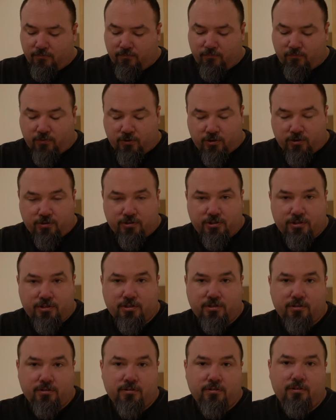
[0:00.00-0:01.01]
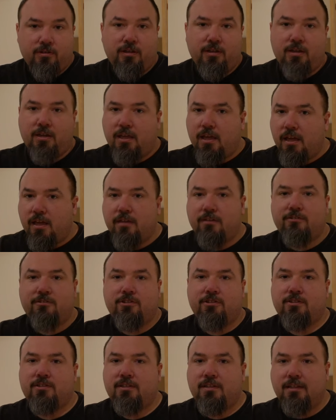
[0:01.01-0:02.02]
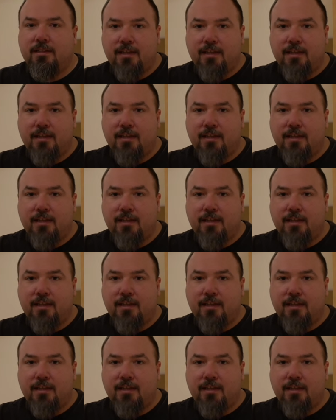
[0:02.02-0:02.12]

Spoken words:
First, you can't just